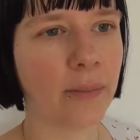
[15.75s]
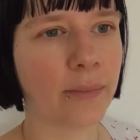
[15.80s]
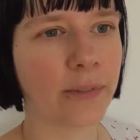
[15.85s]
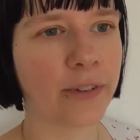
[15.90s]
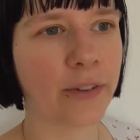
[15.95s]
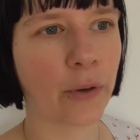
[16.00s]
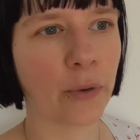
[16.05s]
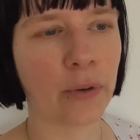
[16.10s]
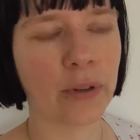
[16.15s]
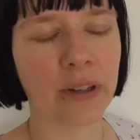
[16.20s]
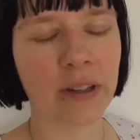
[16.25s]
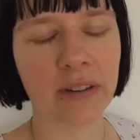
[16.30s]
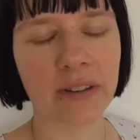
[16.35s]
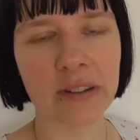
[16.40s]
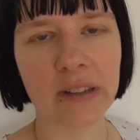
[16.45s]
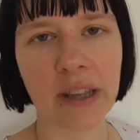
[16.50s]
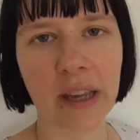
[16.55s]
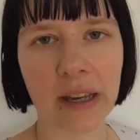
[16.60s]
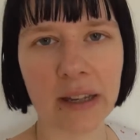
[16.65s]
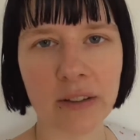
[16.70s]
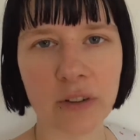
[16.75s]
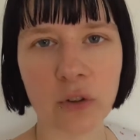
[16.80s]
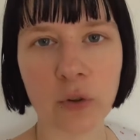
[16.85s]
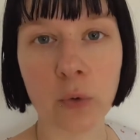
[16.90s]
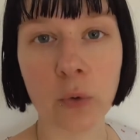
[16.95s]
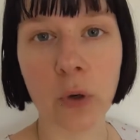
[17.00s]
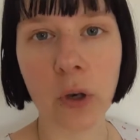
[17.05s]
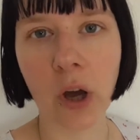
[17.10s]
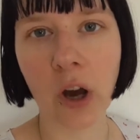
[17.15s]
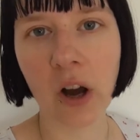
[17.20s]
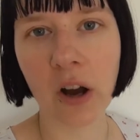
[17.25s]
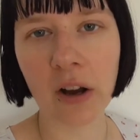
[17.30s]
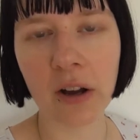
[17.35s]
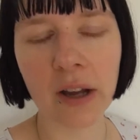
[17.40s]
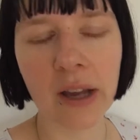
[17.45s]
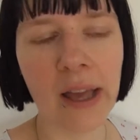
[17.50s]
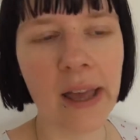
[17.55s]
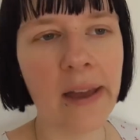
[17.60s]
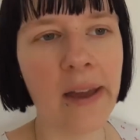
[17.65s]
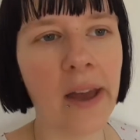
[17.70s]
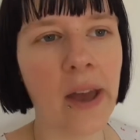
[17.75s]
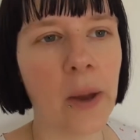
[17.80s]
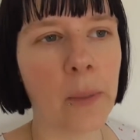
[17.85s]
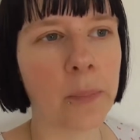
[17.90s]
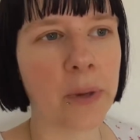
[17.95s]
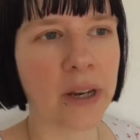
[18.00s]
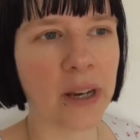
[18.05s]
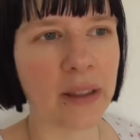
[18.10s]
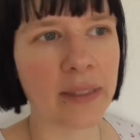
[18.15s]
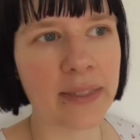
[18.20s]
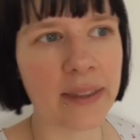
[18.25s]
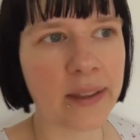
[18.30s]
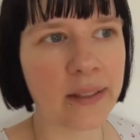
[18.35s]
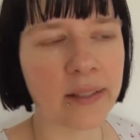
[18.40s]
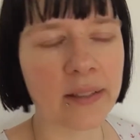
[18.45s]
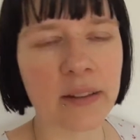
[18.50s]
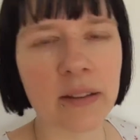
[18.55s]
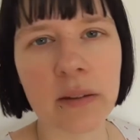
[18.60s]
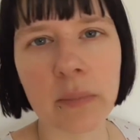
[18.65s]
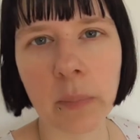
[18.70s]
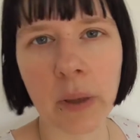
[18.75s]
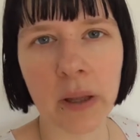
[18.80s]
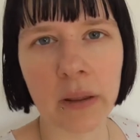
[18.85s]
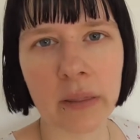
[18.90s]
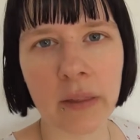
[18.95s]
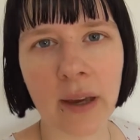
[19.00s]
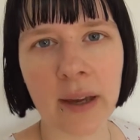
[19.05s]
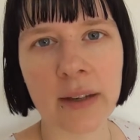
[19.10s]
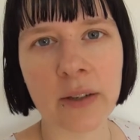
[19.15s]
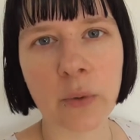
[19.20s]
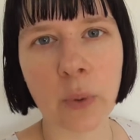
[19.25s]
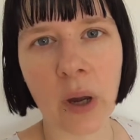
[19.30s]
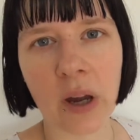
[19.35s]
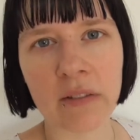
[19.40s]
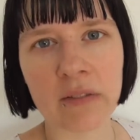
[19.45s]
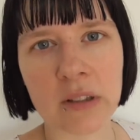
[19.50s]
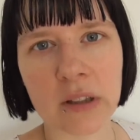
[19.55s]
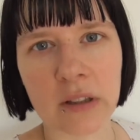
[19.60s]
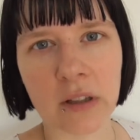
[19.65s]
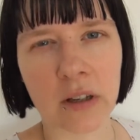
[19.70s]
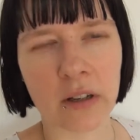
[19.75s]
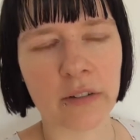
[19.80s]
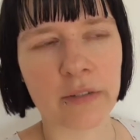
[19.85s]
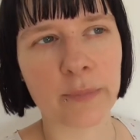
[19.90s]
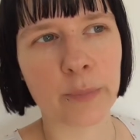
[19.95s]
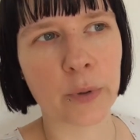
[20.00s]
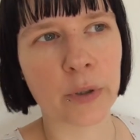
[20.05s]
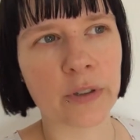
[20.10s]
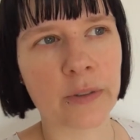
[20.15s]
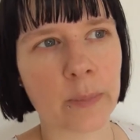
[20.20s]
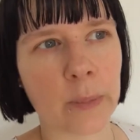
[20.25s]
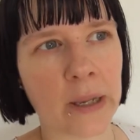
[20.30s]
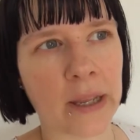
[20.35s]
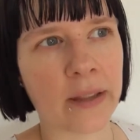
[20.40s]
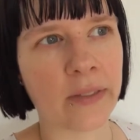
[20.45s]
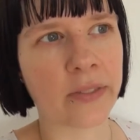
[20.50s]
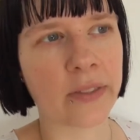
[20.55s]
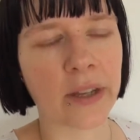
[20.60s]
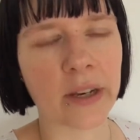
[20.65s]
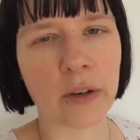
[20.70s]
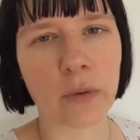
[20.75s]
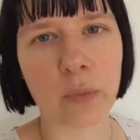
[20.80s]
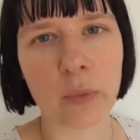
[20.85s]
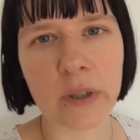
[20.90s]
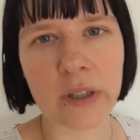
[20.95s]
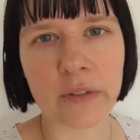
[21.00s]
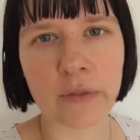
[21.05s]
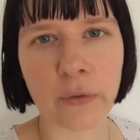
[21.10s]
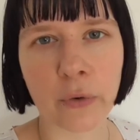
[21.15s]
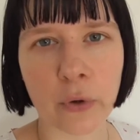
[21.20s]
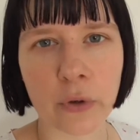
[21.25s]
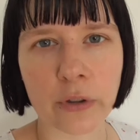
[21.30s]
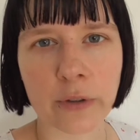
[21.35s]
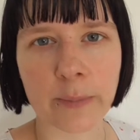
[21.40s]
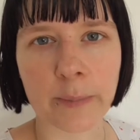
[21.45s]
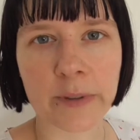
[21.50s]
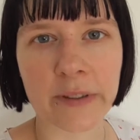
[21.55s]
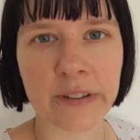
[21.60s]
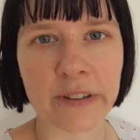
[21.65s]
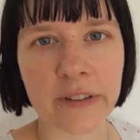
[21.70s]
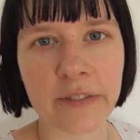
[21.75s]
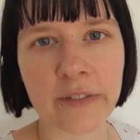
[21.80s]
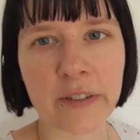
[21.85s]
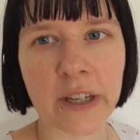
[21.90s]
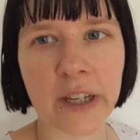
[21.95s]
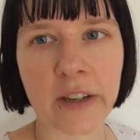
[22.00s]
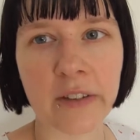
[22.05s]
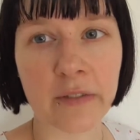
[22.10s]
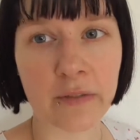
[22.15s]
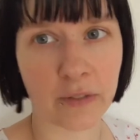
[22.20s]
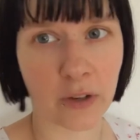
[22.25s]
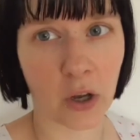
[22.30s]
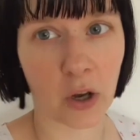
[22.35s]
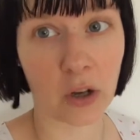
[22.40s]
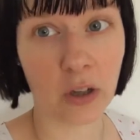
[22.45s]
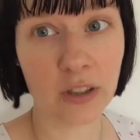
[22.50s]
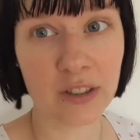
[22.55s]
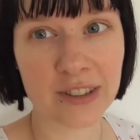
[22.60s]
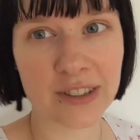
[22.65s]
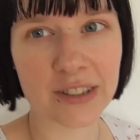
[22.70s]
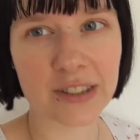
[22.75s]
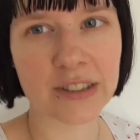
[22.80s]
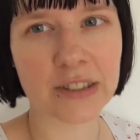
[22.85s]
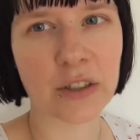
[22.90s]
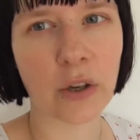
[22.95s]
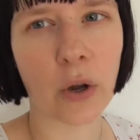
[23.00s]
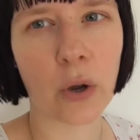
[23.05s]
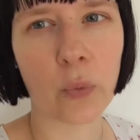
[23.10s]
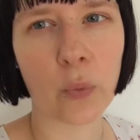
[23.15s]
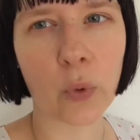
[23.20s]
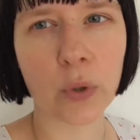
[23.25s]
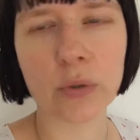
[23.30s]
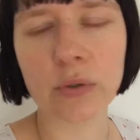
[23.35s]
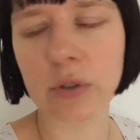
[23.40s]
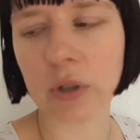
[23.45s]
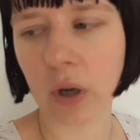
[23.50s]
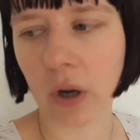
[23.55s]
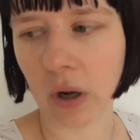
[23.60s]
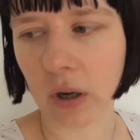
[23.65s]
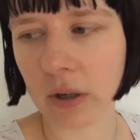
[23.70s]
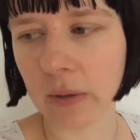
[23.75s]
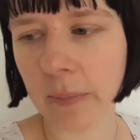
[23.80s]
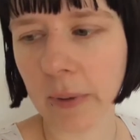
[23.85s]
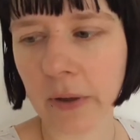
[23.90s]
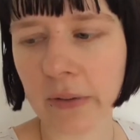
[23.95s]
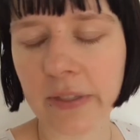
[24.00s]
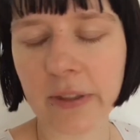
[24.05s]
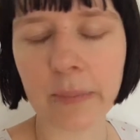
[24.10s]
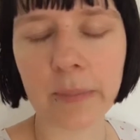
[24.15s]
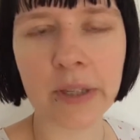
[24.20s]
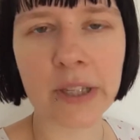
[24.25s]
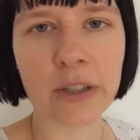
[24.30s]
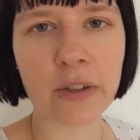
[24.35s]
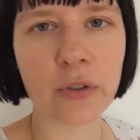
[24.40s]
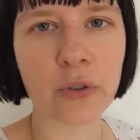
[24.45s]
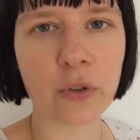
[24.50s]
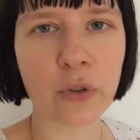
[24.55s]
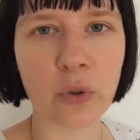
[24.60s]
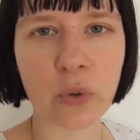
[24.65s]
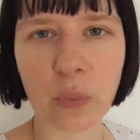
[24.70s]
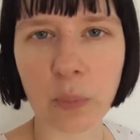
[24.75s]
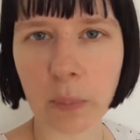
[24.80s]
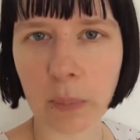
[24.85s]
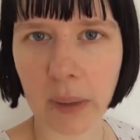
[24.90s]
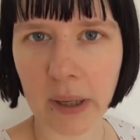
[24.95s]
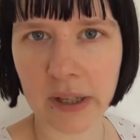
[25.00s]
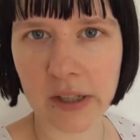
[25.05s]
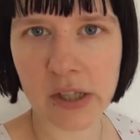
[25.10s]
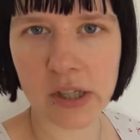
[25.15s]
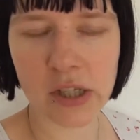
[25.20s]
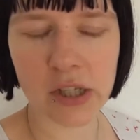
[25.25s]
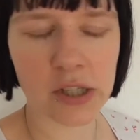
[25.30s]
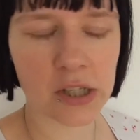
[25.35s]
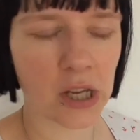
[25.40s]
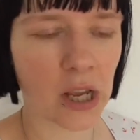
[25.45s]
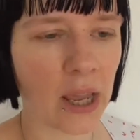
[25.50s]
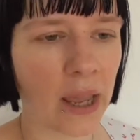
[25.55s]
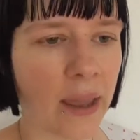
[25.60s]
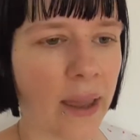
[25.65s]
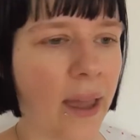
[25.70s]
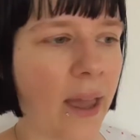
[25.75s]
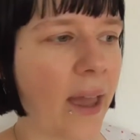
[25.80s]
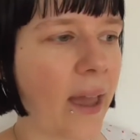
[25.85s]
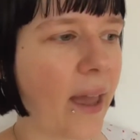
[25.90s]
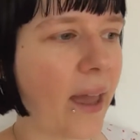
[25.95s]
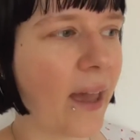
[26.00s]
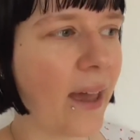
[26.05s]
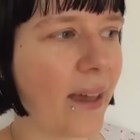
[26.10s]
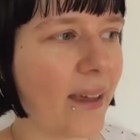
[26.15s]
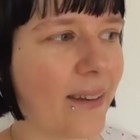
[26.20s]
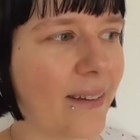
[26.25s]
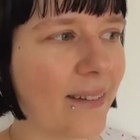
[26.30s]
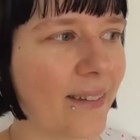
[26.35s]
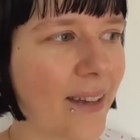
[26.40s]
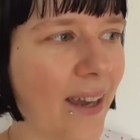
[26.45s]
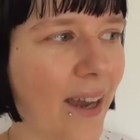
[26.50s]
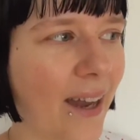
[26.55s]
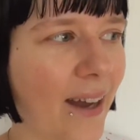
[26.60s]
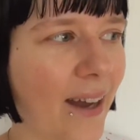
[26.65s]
so it doesn't get too long, but I think this month I do have a lot of books planned that I read for specific vlogs, so I won't talk about them here too much. And